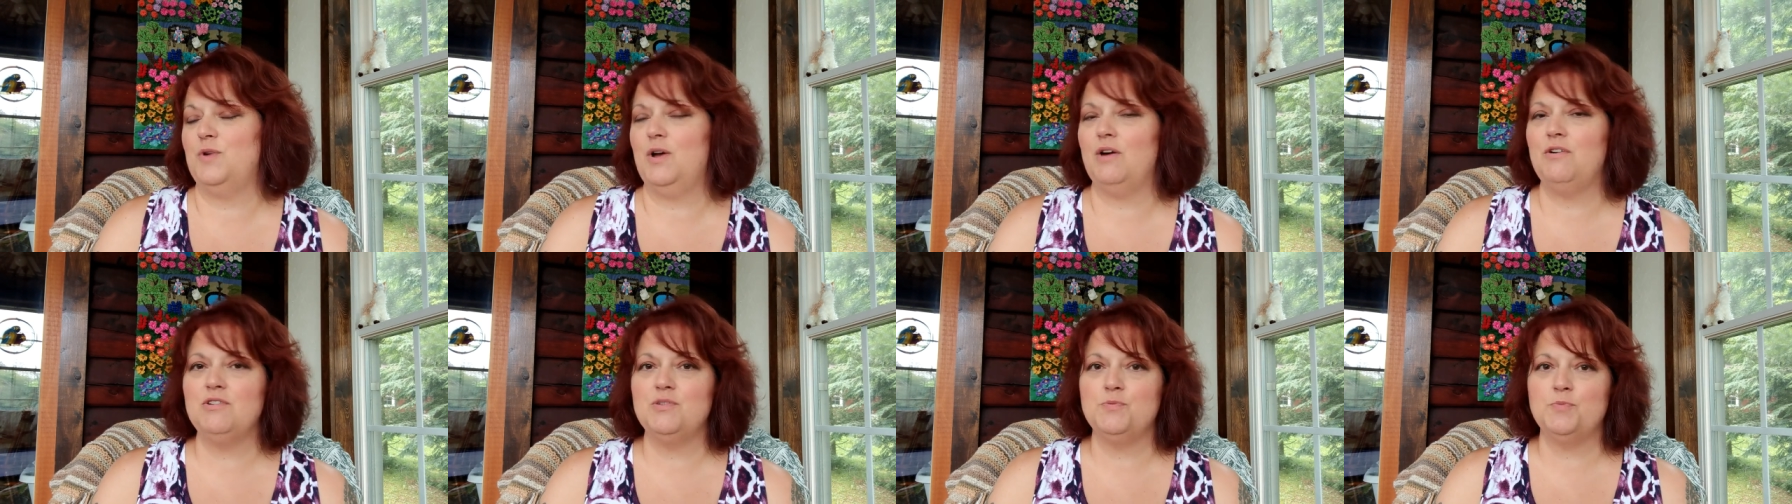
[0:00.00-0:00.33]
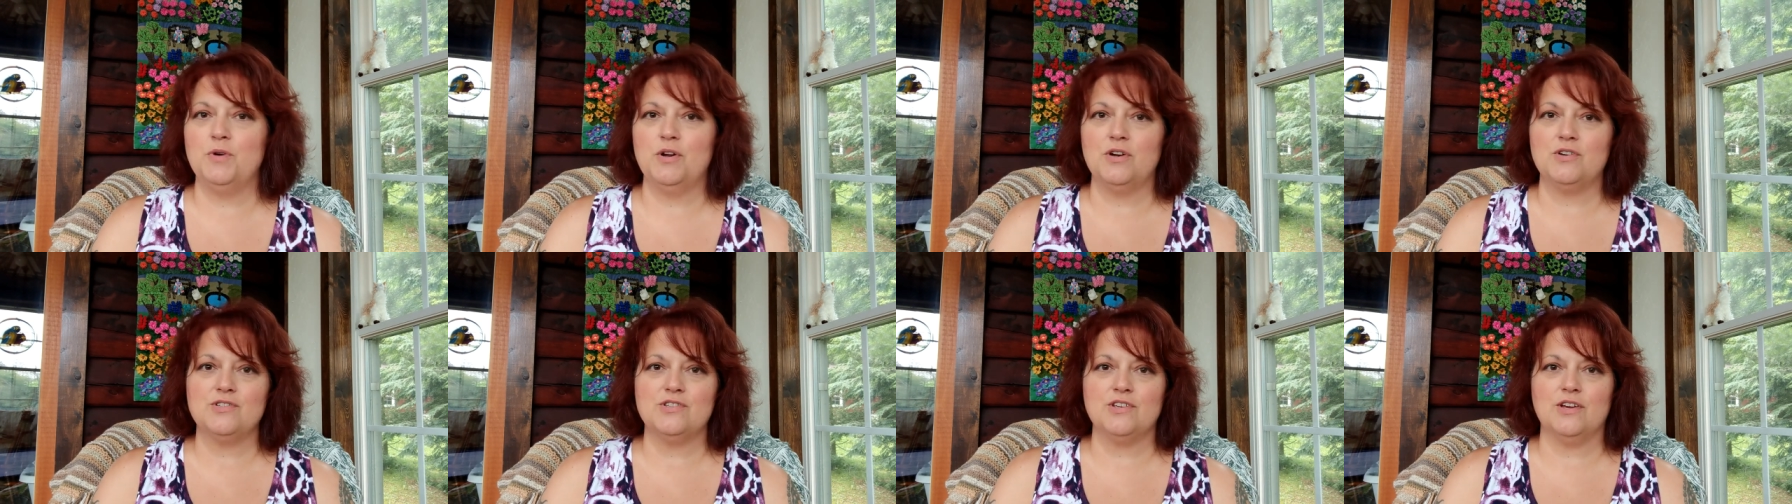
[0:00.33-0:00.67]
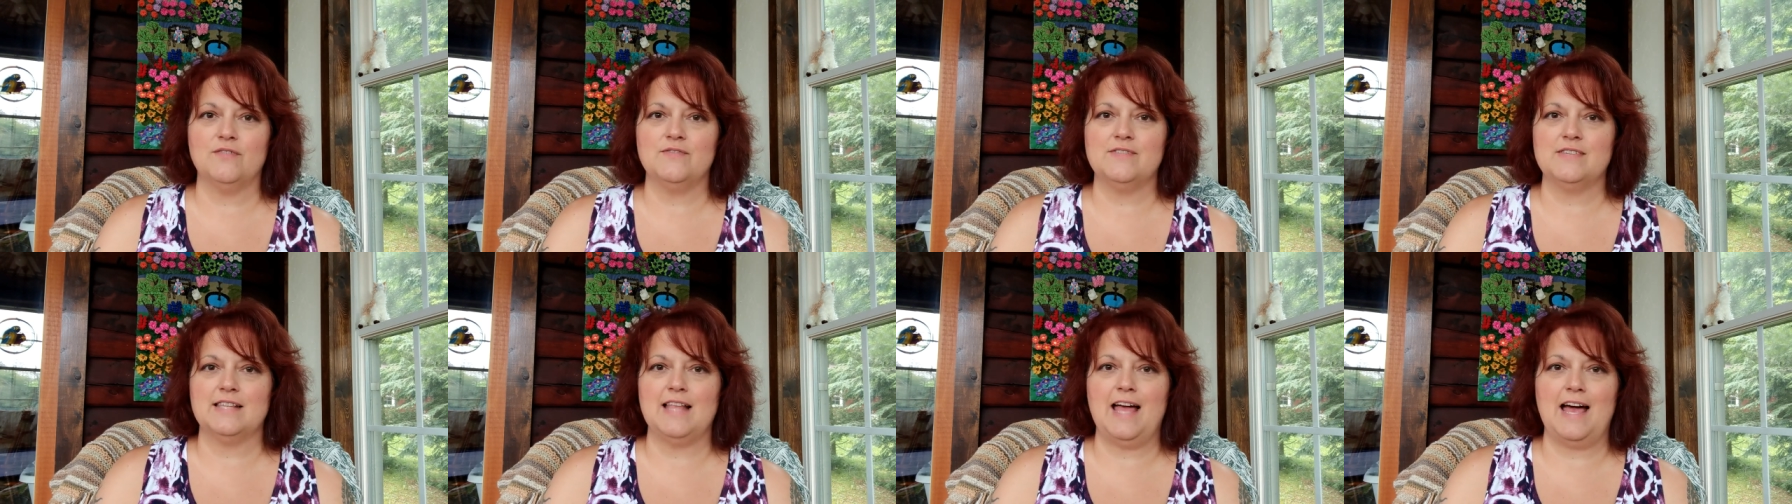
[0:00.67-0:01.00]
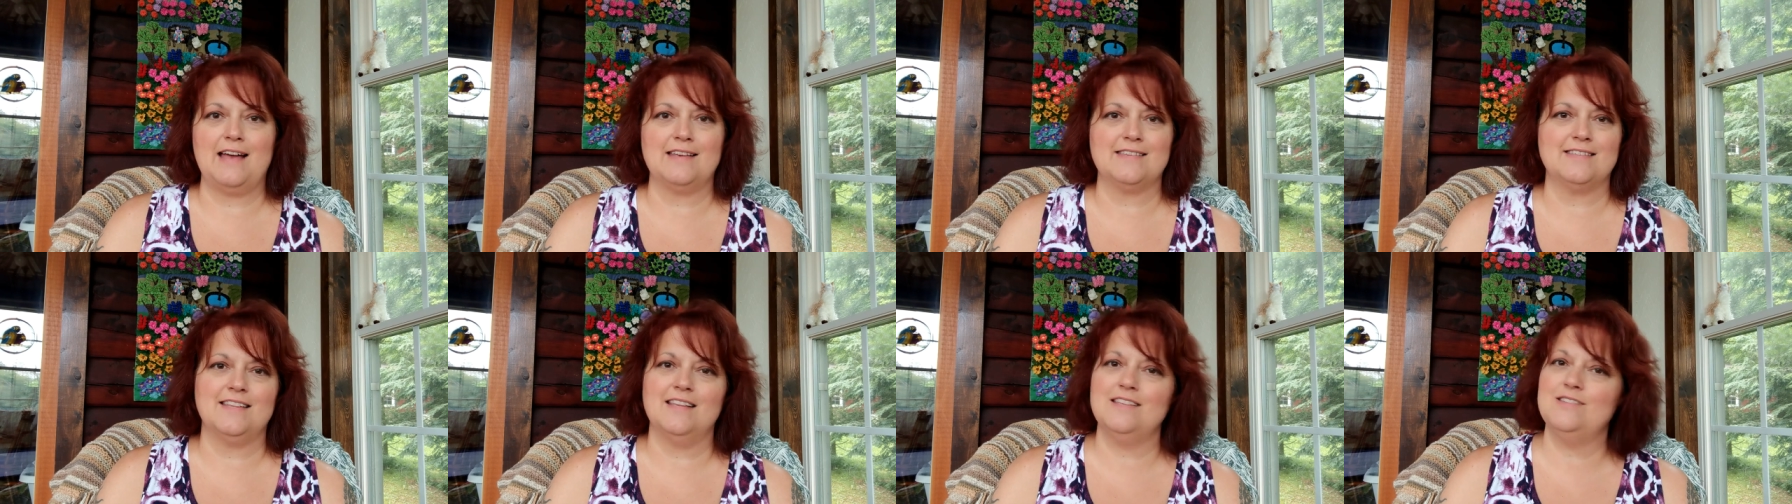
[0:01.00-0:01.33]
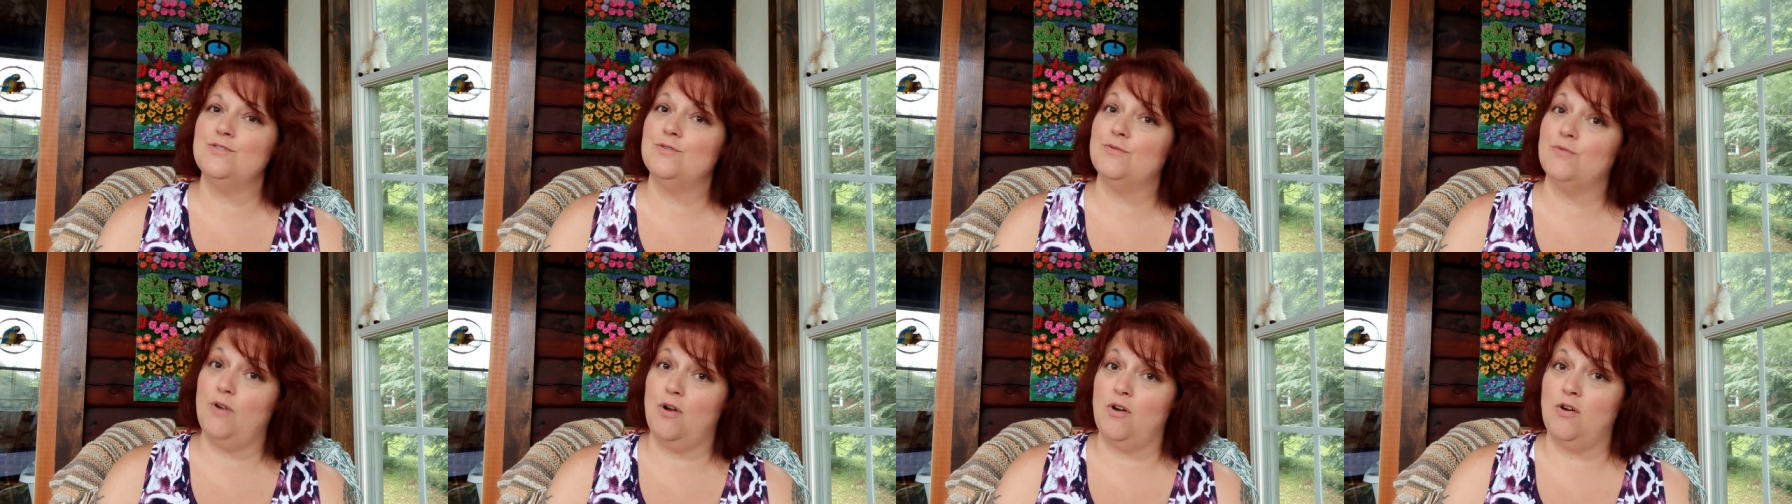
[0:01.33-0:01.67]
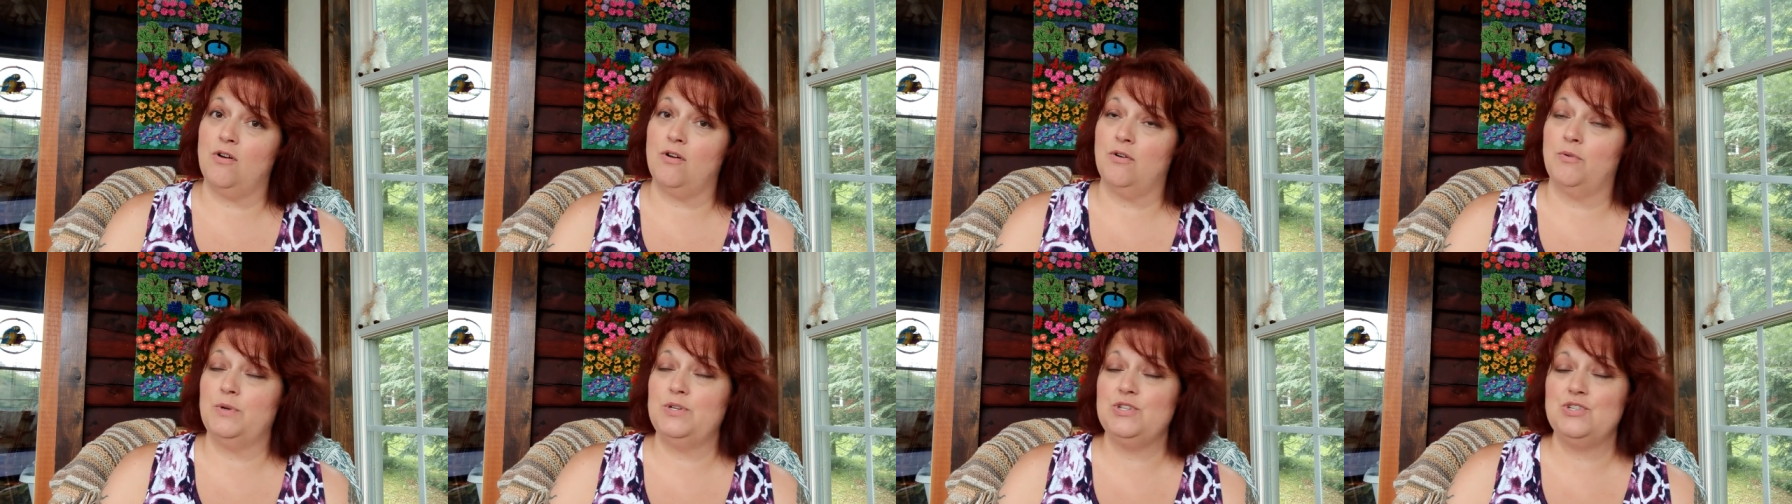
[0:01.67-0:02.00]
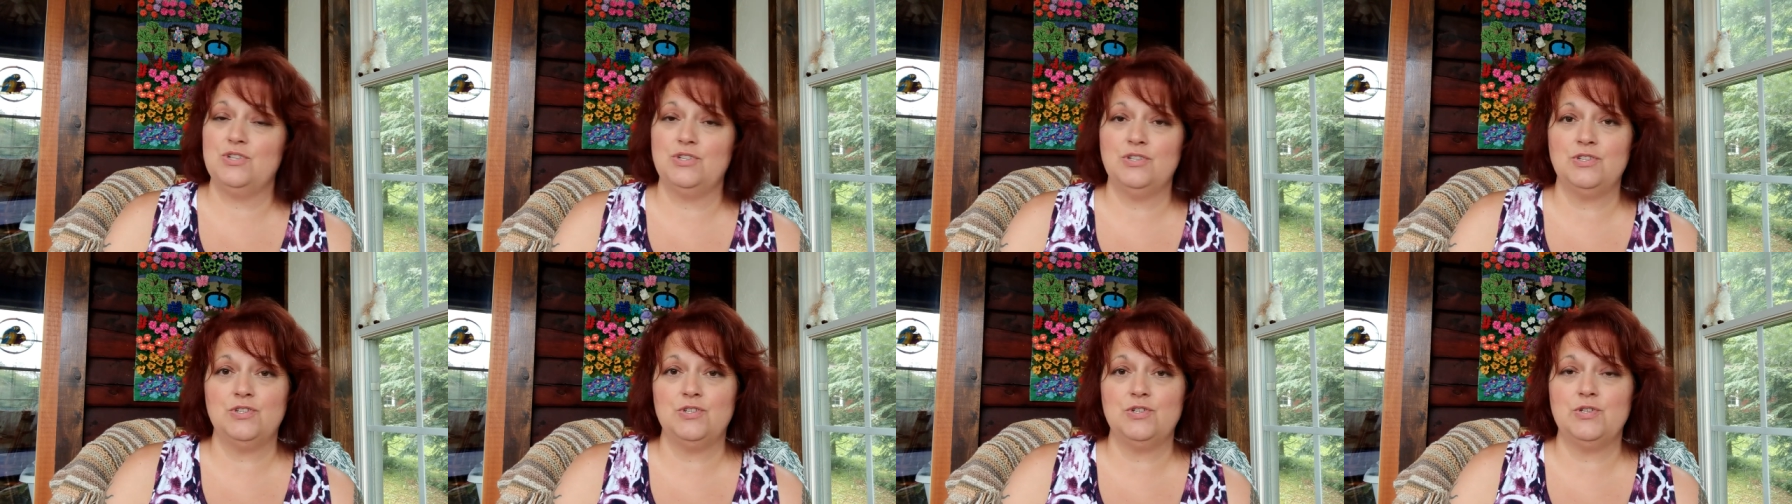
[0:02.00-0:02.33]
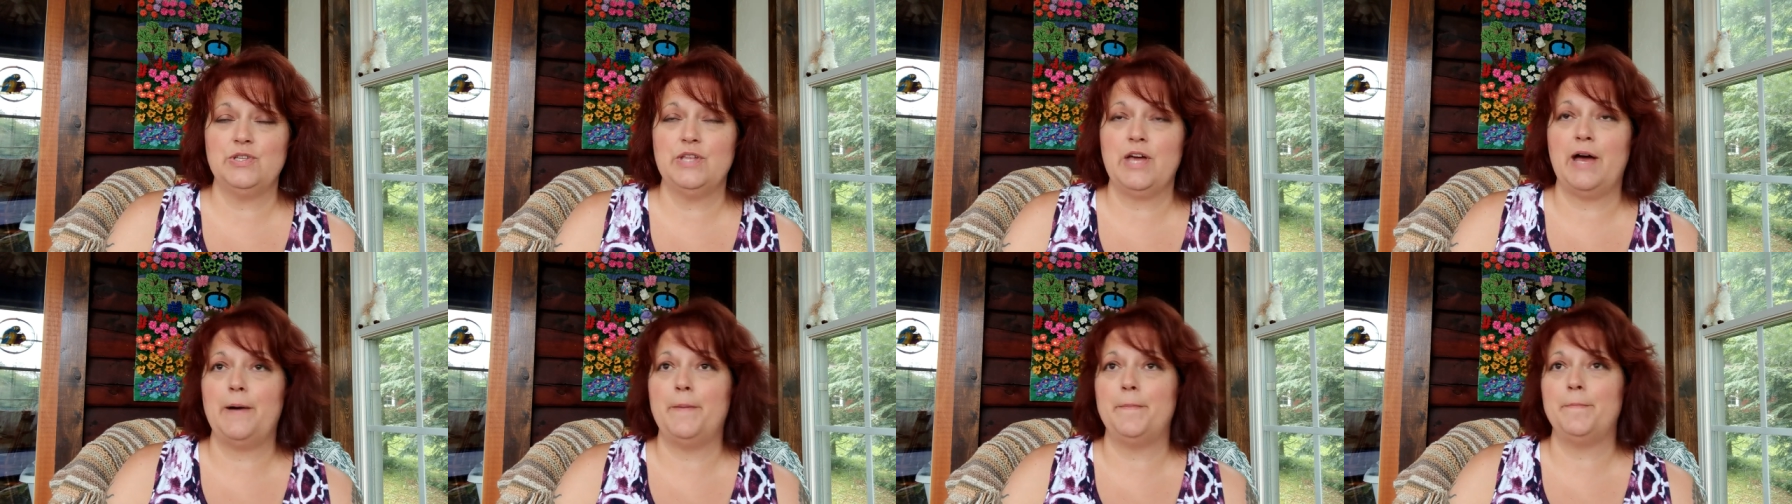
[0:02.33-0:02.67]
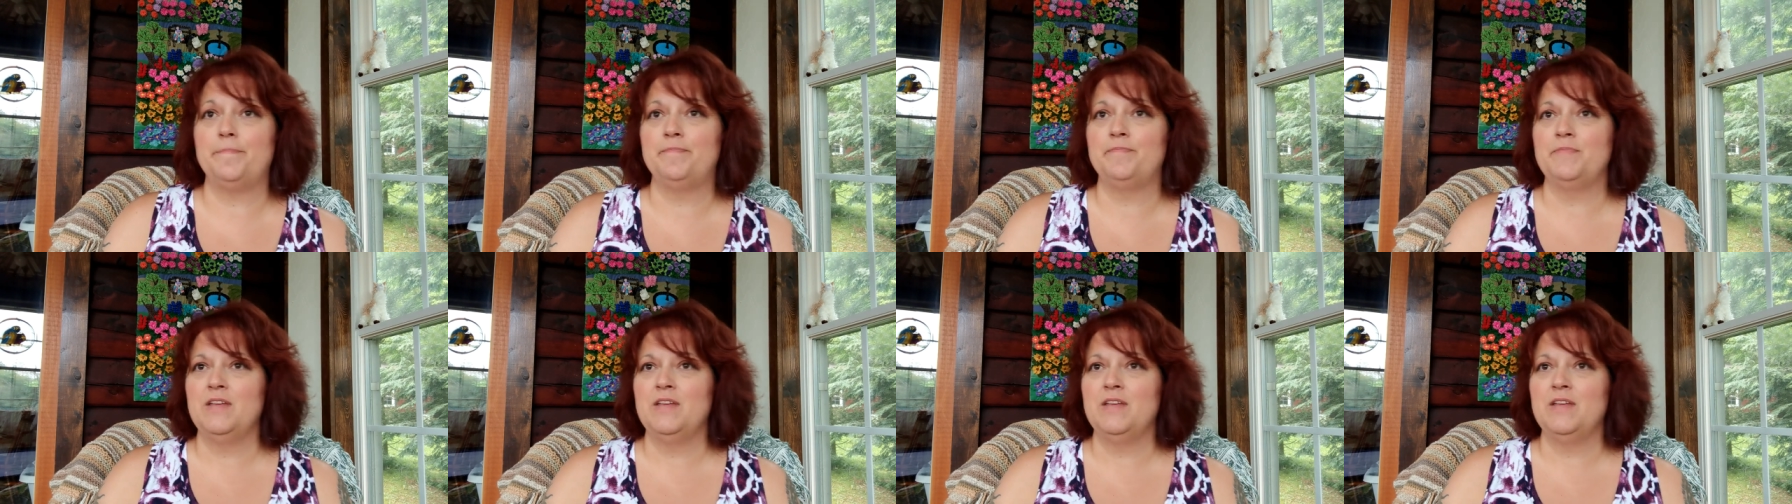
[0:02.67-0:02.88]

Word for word: We always put ourselves last. That's wrong. We shouldn't do that.